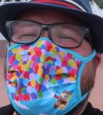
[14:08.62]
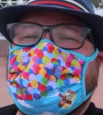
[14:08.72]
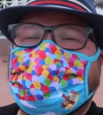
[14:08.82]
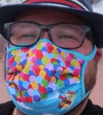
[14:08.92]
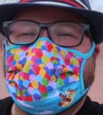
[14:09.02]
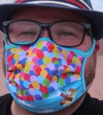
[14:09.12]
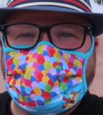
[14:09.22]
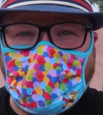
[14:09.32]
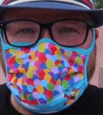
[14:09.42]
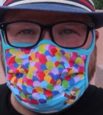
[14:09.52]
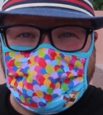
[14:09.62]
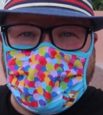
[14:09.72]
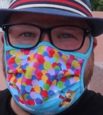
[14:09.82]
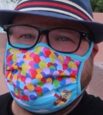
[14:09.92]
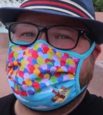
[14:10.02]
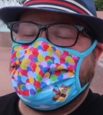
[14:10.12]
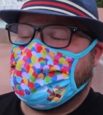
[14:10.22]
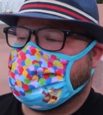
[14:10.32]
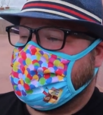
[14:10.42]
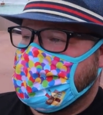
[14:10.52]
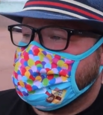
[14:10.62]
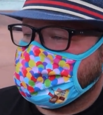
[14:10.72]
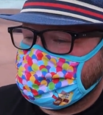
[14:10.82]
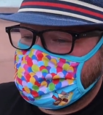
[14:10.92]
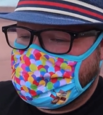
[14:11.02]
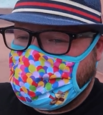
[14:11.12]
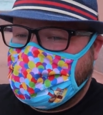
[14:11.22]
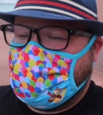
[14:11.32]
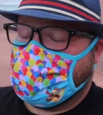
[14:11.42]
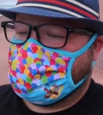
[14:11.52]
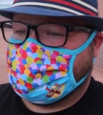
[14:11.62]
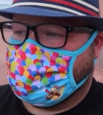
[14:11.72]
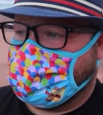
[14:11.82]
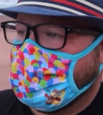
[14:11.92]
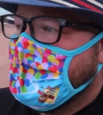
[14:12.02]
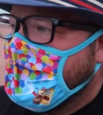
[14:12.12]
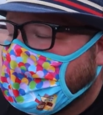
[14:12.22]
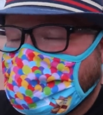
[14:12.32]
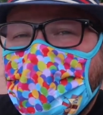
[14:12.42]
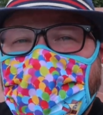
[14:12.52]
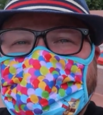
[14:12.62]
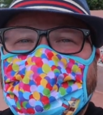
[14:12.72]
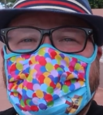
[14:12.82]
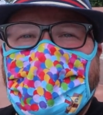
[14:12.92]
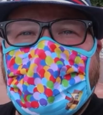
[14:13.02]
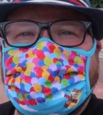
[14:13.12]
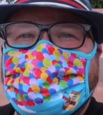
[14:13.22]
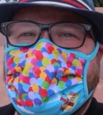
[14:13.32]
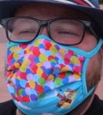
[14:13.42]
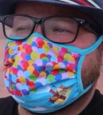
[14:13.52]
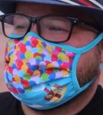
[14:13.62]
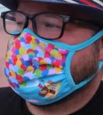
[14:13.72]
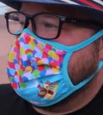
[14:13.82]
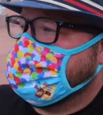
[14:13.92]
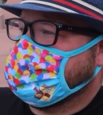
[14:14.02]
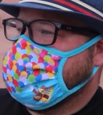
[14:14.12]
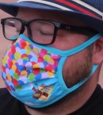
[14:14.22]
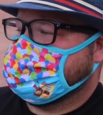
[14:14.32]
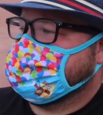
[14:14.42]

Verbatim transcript: I feel so blessed that I've been able to be here for a lot of the last days of Epcot